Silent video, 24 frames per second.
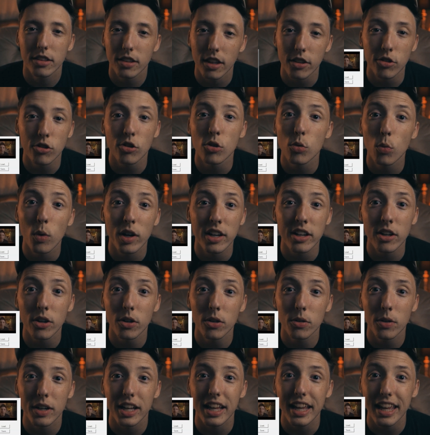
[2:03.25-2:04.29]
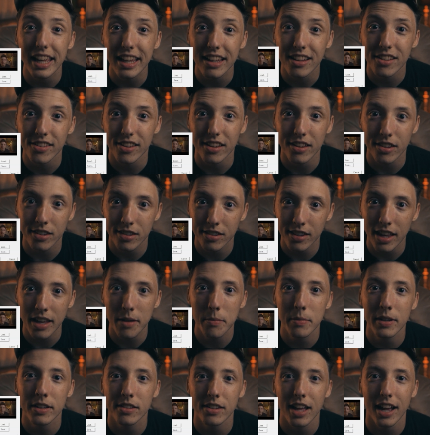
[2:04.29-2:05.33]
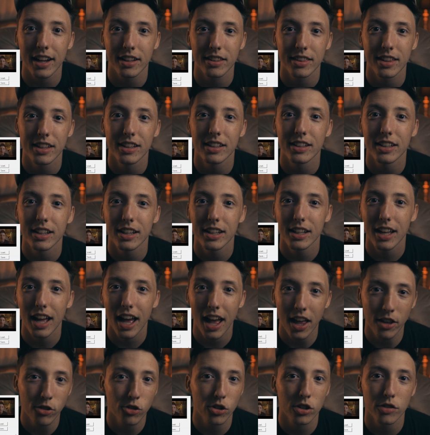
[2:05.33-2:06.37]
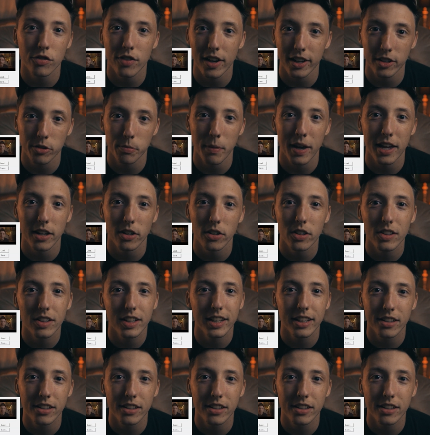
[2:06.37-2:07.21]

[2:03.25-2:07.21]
This new window is the same exact thing as your effects panel,